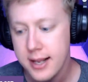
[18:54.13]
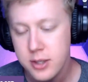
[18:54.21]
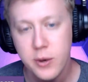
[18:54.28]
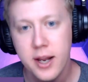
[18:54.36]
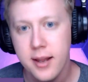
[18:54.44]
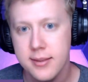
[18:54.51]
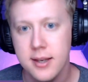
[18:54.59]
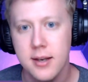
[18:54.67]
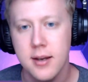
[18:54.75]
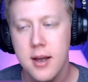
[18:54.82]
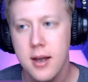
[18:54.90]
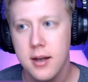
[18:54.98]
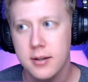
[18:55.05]
That's why I
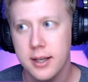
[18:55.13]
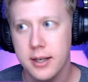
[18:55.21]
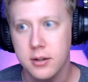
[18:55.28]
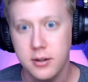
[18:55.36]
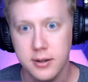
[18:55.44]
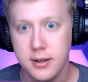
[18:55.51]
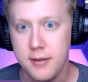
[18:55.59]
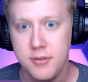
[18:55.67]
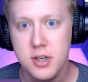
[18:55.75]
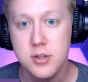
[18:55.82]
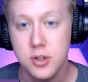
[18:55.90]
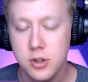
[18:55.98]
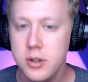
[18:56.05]
think, like, look, if
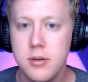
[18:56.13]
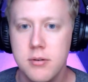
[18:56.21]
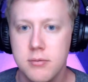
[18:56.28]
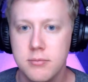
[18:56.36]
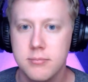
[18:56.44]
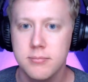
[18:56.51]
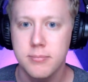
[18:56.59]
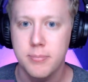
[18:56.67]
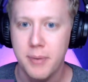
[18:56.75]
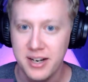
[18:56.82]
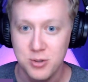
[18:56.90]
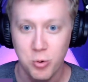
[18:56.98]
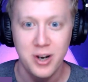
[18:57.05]
he's good
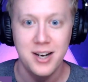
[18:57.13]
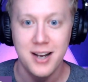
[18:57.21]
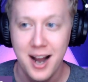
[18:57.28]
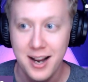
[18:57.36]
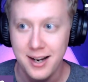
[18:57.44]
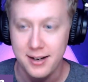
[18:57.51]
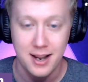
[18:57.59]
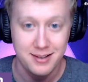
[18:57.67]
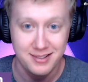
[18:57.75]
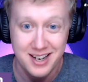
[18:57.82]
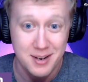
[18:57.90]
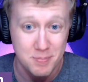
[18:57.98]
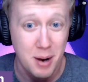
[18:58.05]
by 29, and I
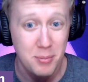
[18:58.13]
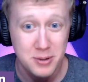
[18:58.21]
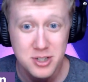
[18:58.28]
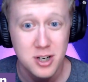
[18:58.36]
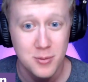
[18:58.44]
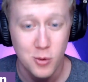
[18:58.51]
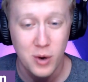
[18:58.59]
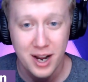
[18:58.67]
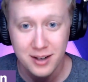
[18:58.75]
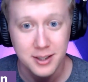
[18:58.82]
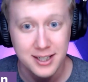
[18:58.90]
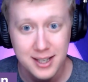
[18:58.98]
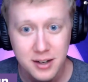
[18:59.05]
think it probably took him a
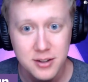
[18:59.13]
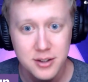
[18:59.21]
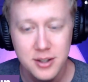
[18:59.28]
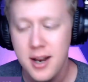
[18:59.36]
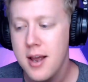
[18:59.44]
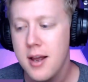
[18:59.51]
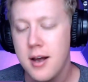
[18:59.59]
while to get good,